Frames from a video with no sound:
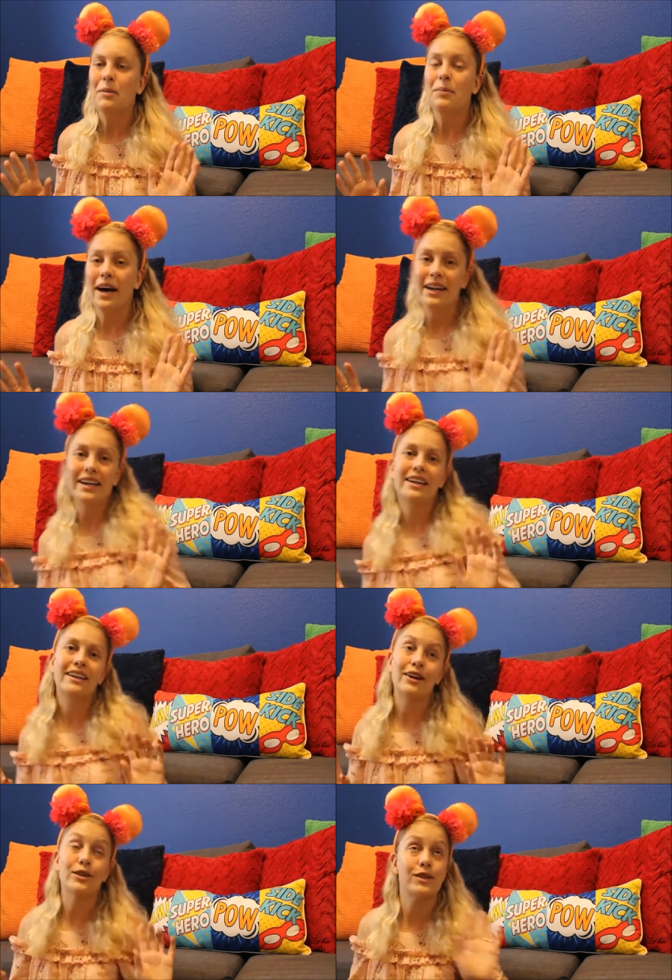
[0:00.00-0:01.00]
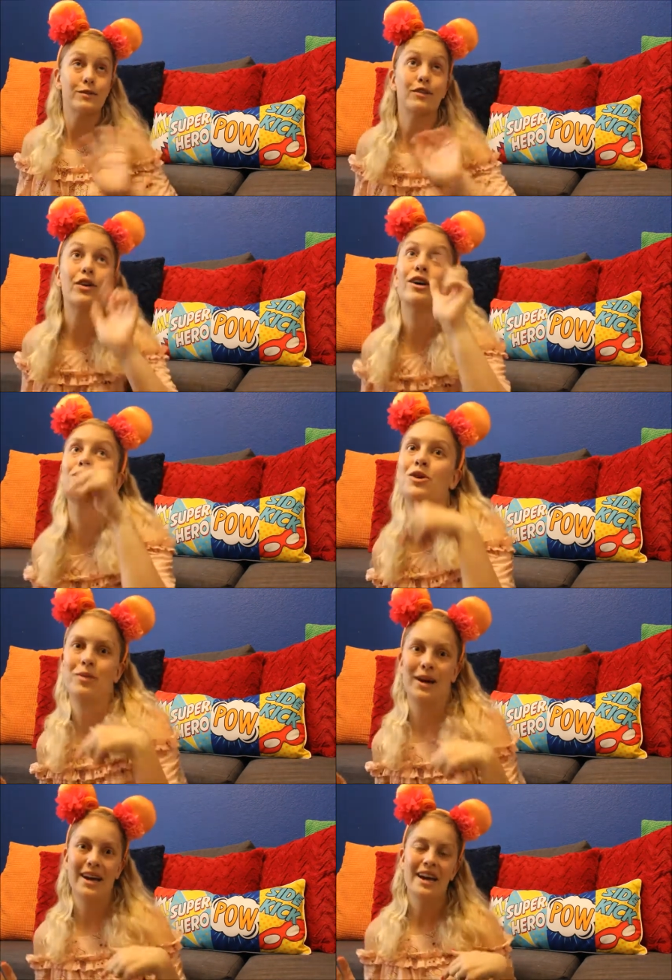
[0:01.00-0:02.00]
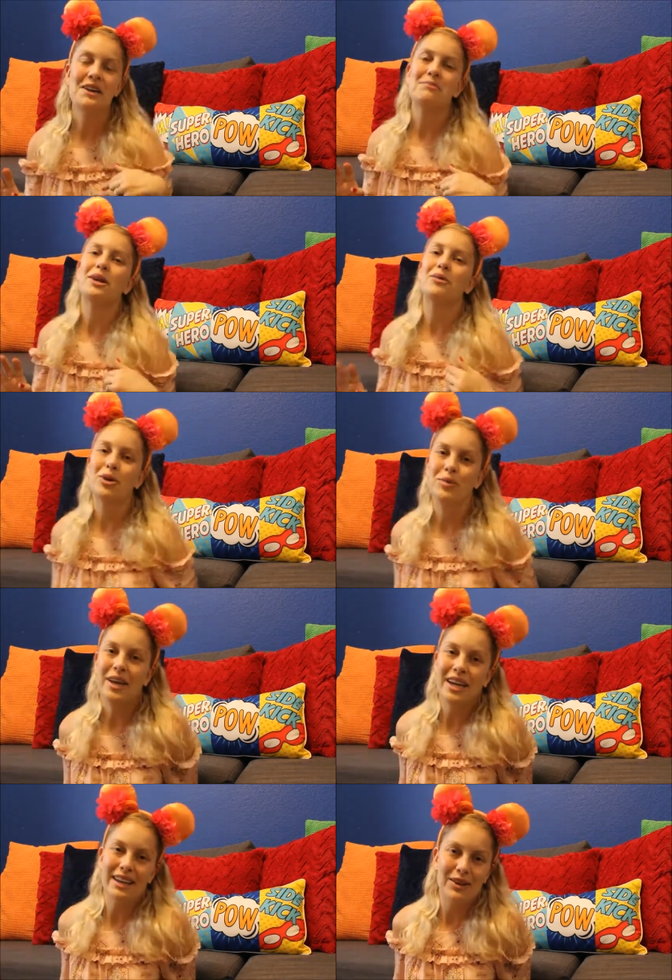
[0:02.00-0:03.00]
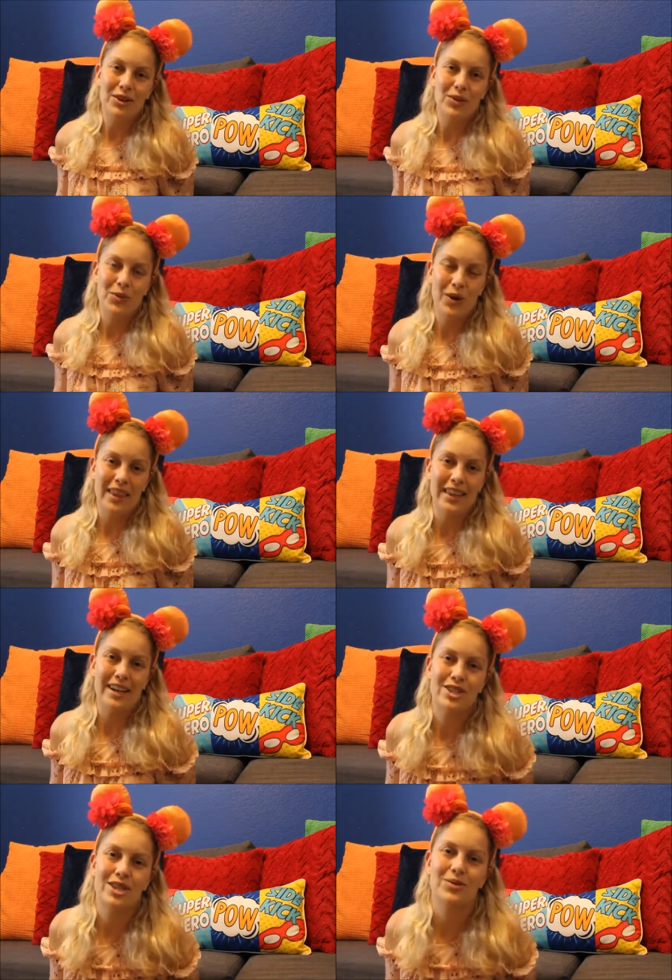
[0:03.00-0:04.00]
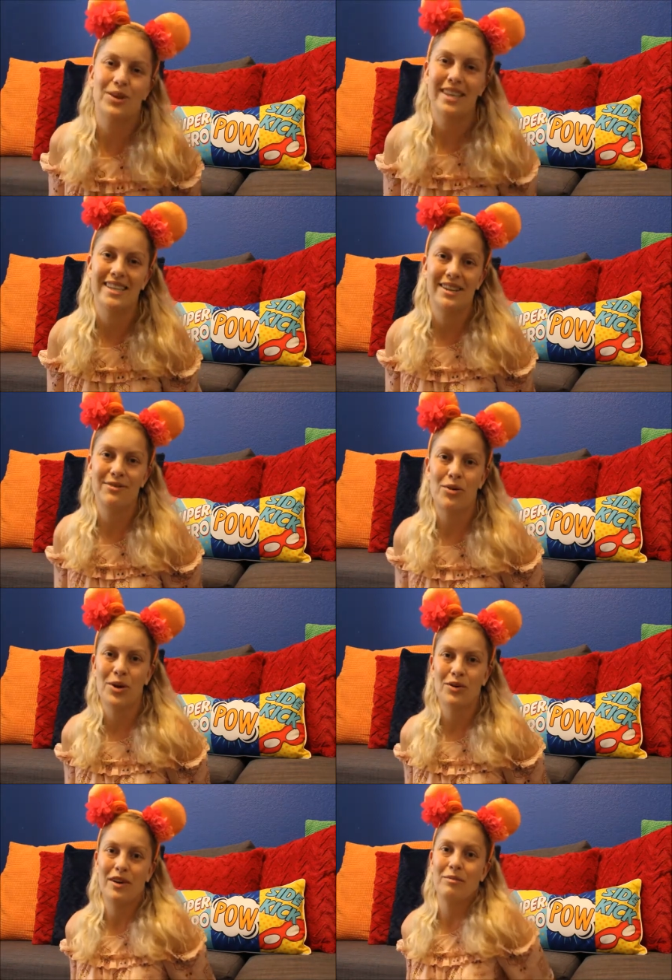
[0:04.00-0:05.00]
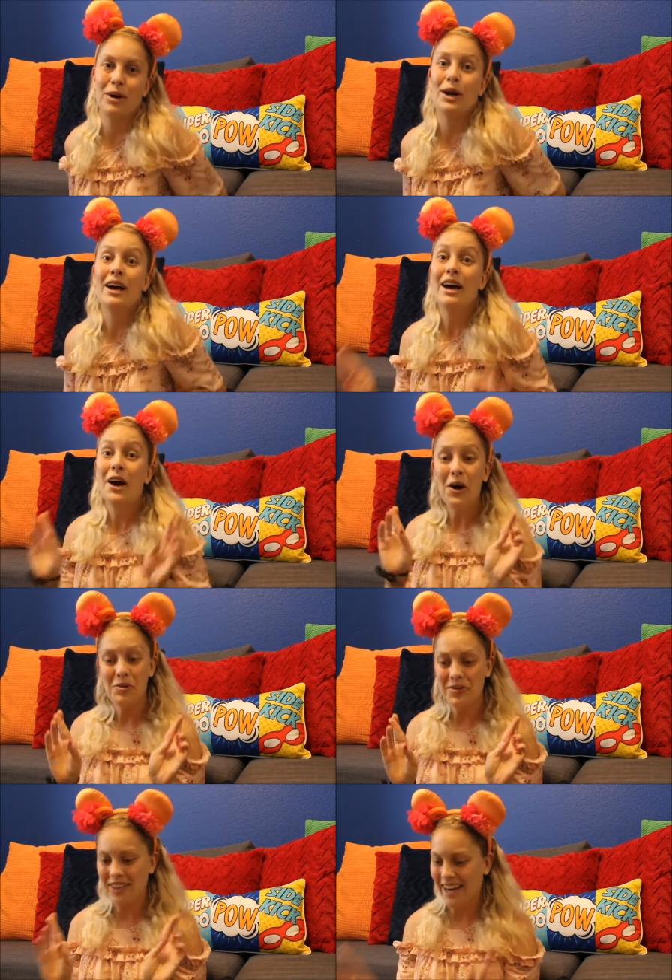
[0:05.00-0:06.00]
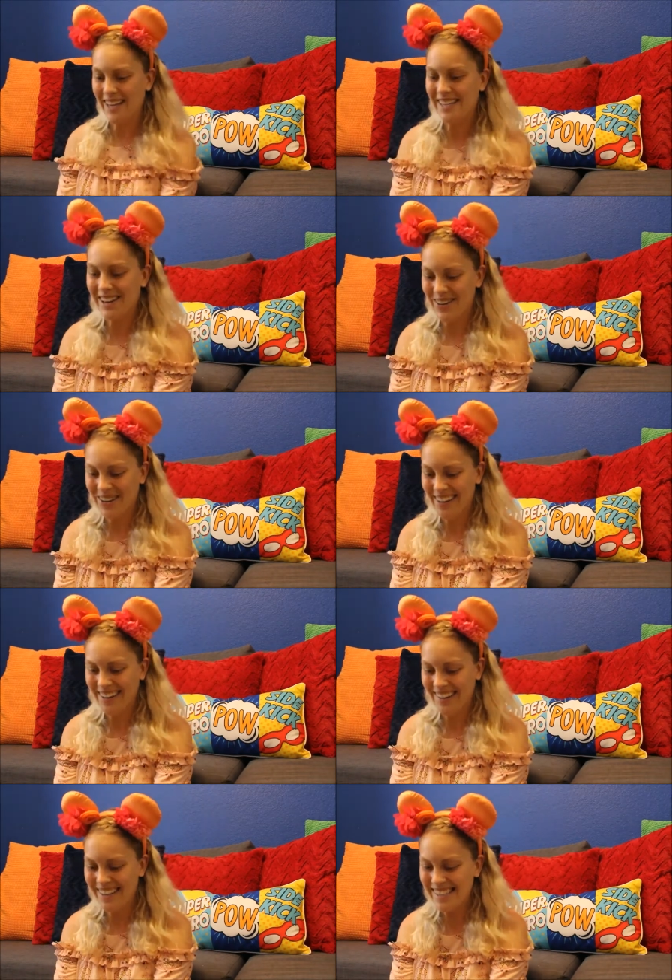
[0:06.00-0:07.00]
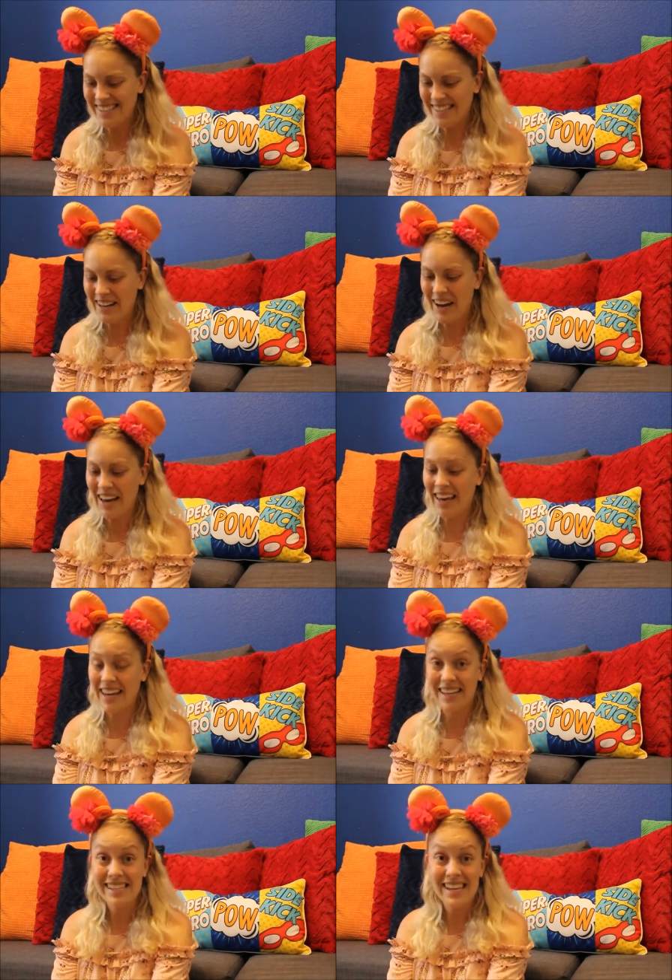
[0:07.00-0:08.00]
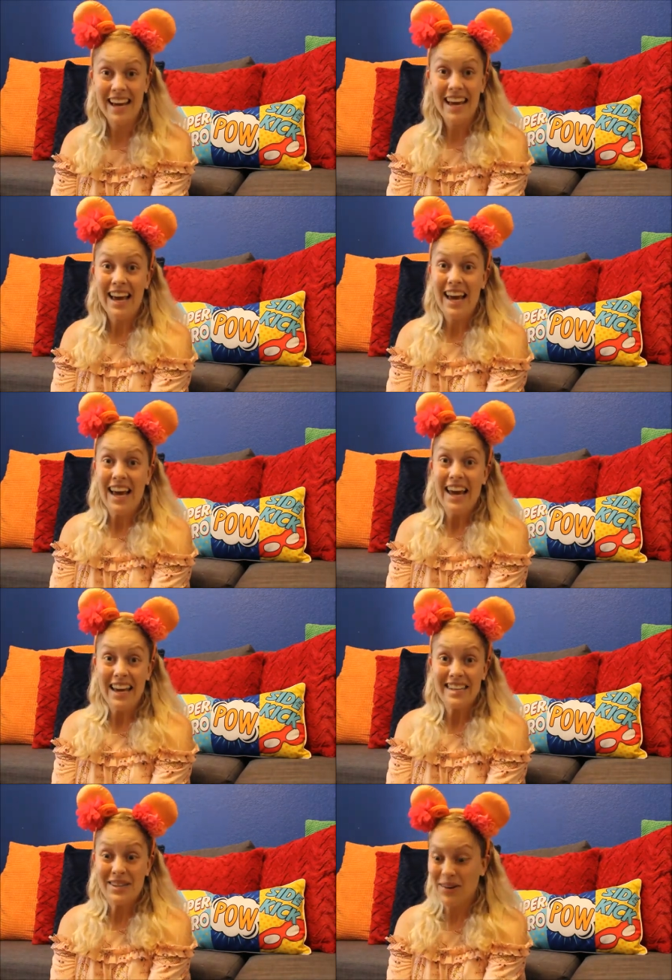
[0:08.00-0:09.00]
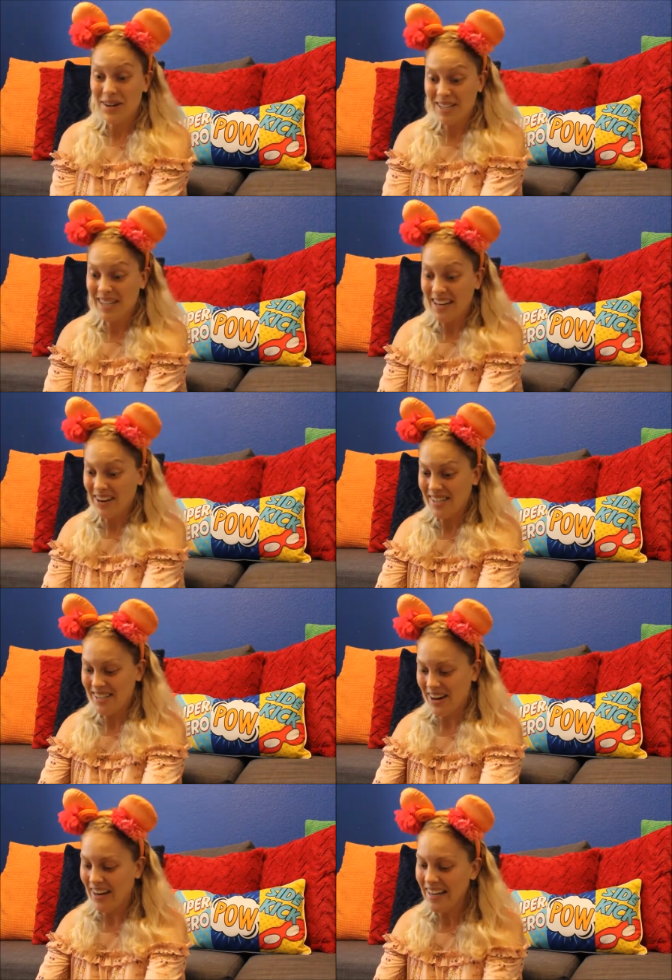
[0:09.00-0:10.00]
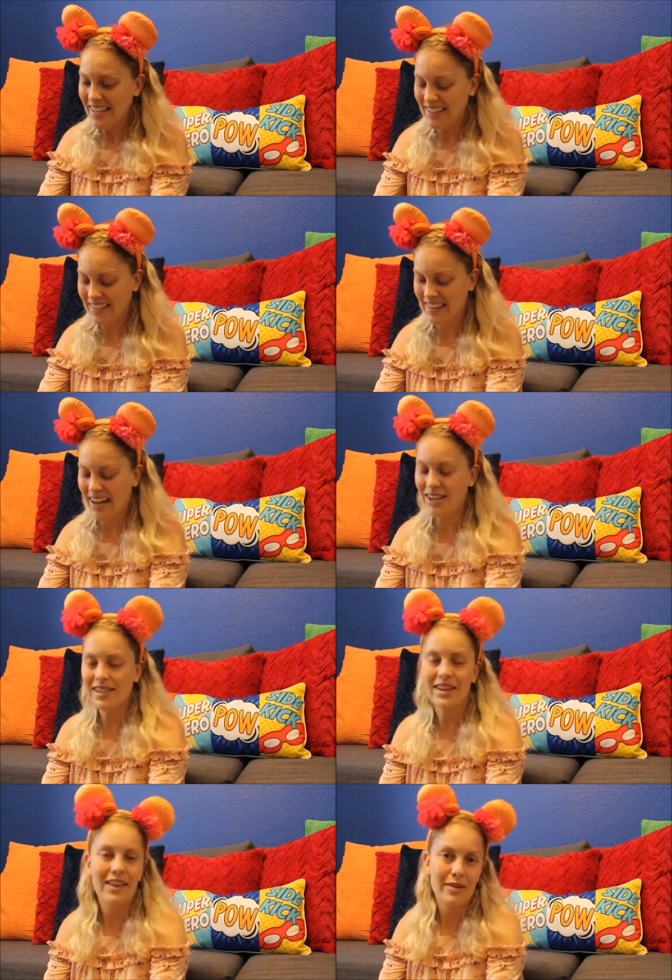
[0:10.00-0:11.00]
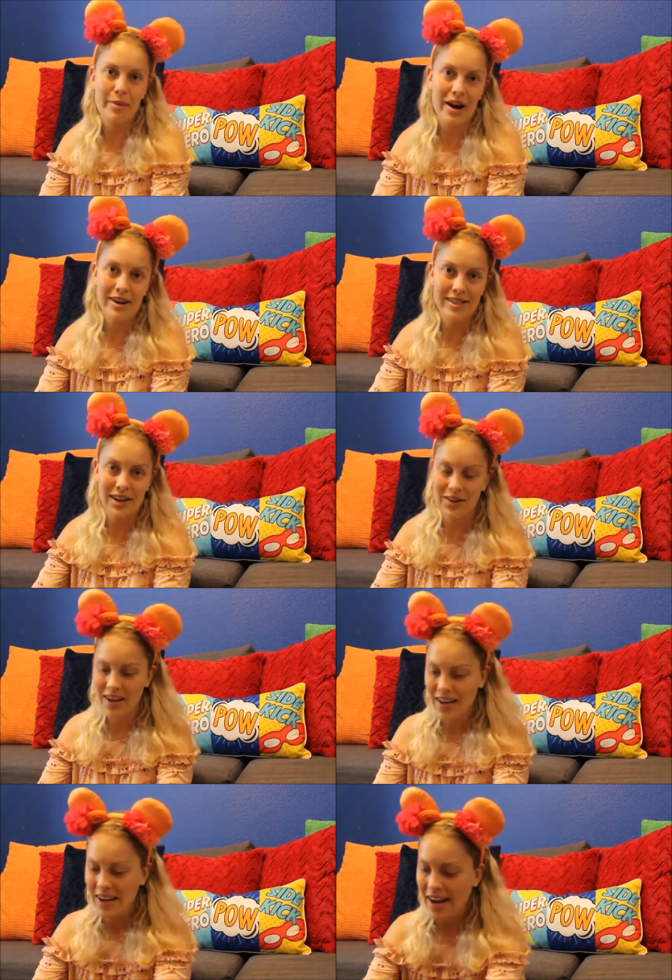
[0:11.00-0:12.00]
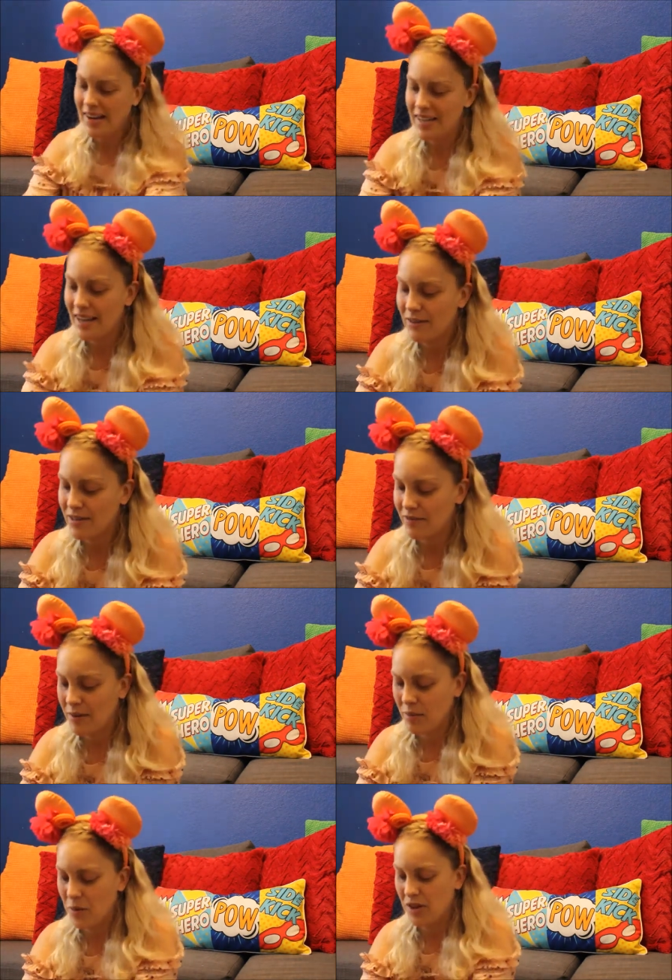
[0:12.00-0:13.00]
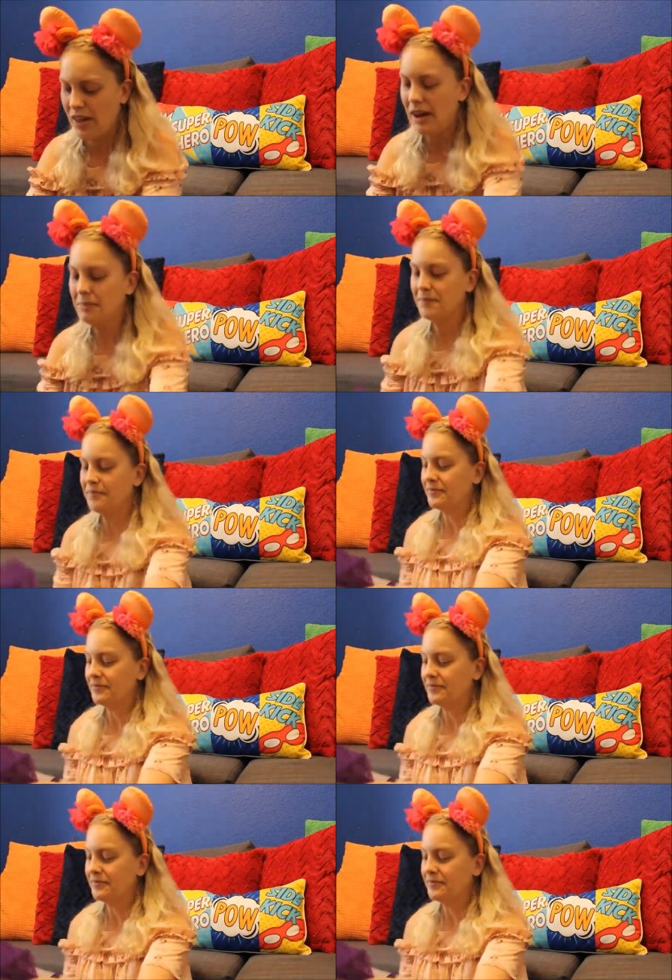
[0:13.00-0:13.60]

but, or excuse me, for October. But I will be getting the one that she's releasing for November, hopefully. So this is it. We are just gonna get started. I just cut the box, so I didn't have to fumble with that.